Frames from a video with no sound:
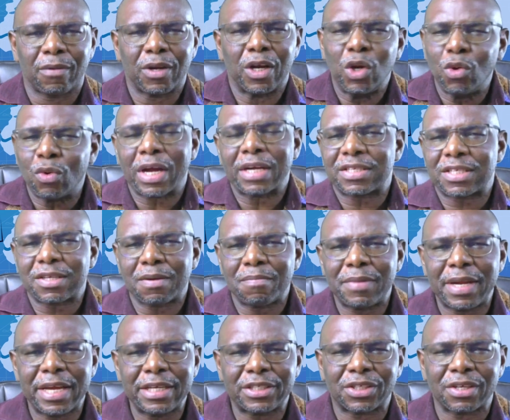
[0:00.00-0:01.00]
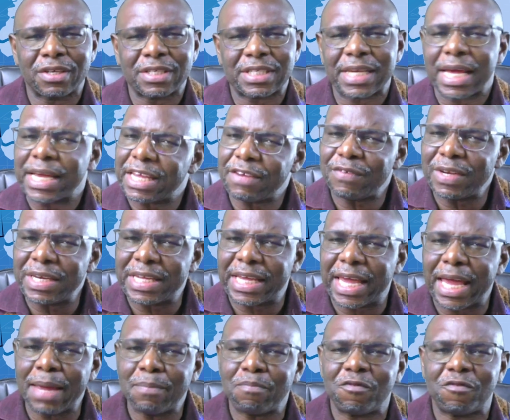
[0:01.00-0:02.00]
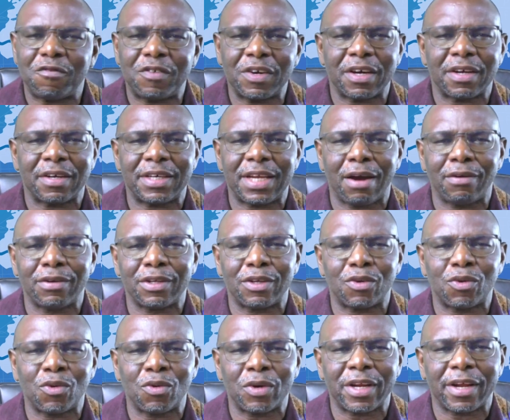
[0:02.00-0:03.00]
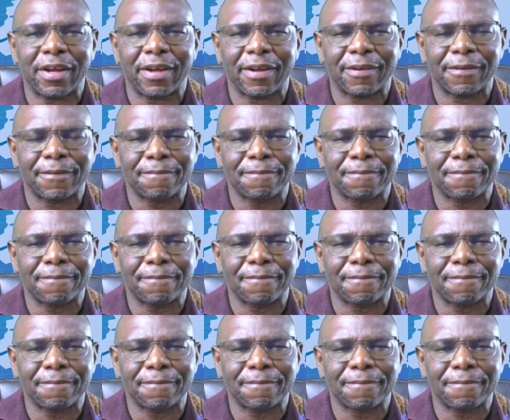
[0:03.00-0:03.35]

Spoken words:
Look at some nations like even Cape Verde down the road there,